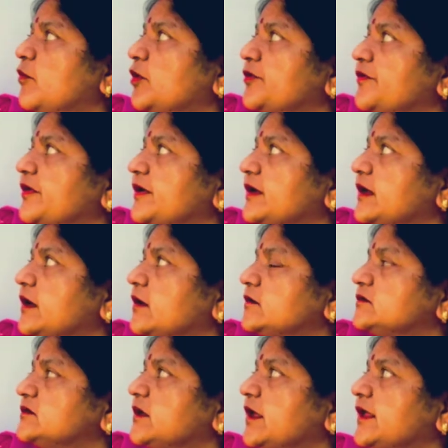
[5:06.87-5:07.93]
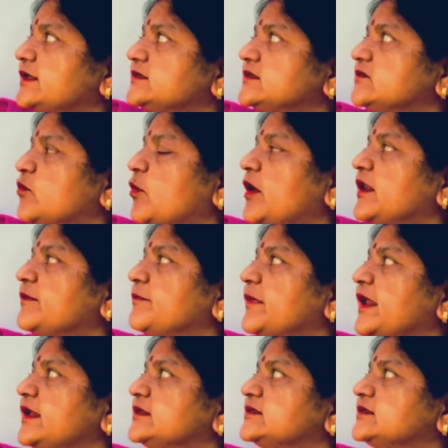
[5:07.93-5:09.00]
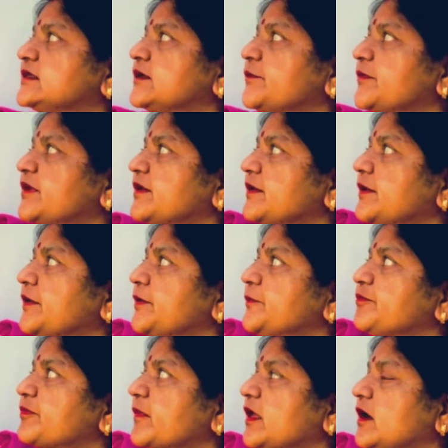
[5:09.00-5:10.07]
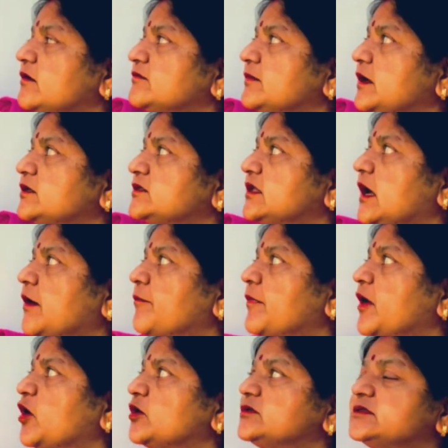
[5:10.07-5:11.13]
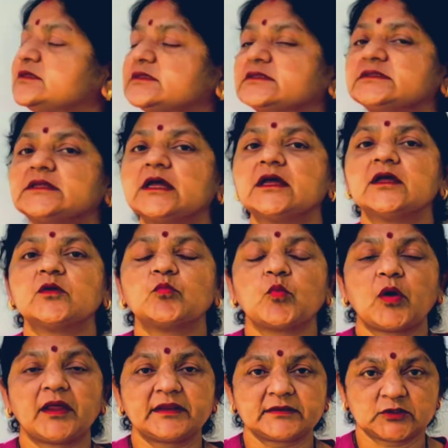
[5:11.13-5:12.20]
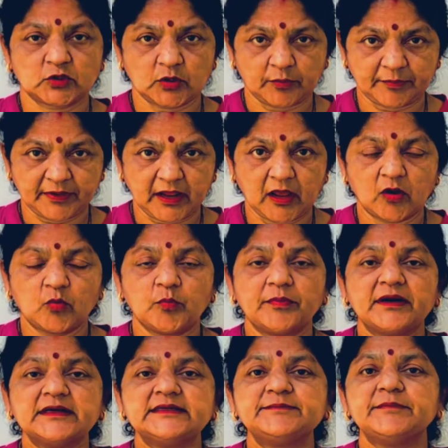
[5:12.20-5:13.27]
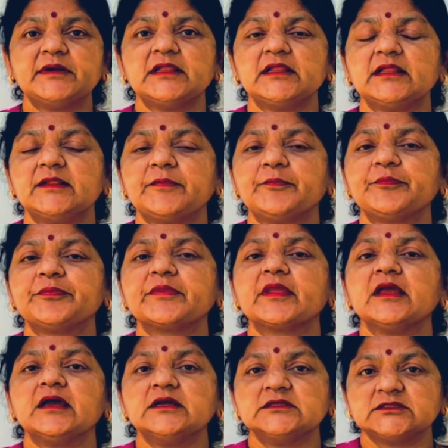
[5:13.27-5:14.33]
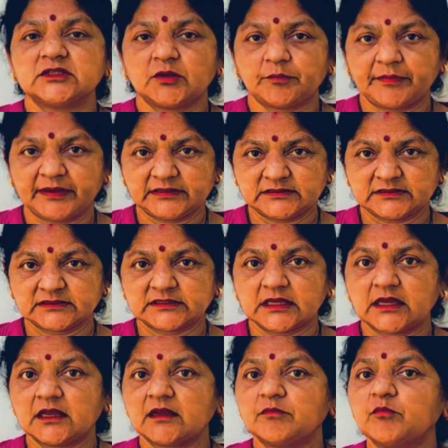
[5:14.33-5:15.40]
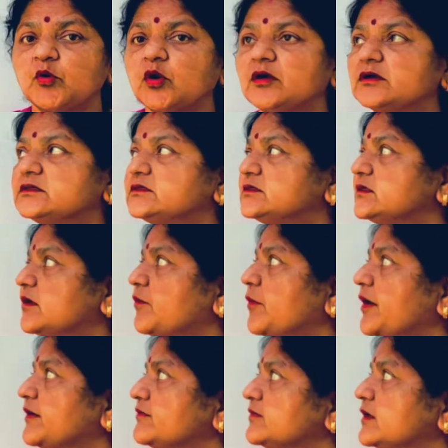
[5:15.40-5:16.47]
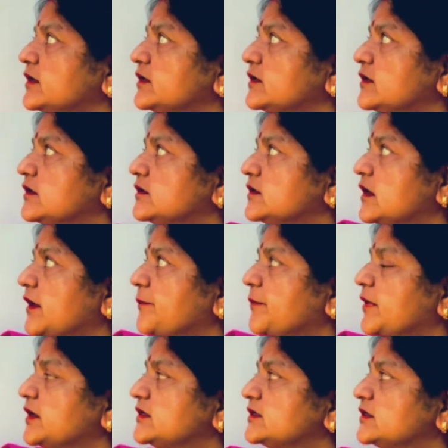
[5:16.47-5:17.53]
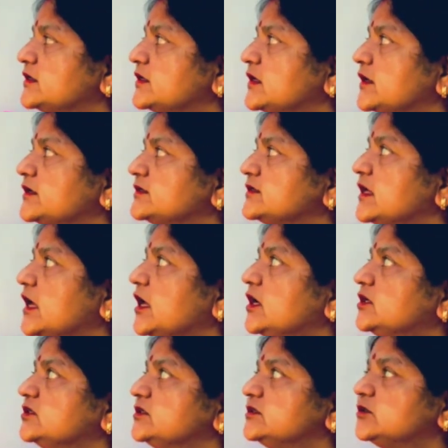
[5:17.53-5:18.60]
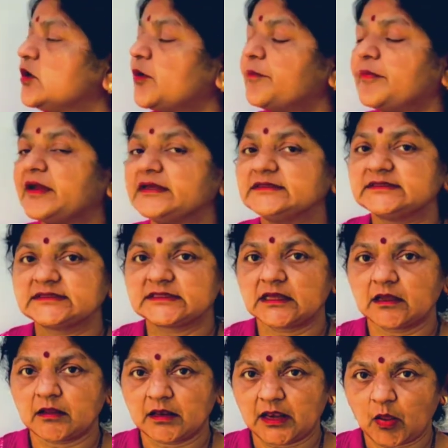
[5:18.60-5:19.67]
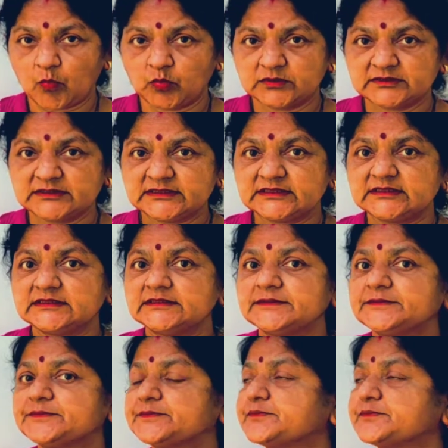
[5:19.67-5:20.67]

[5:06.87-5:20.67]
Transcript: portrait is an informal description about a person or a group of people. Baker, who still has an important place in his society.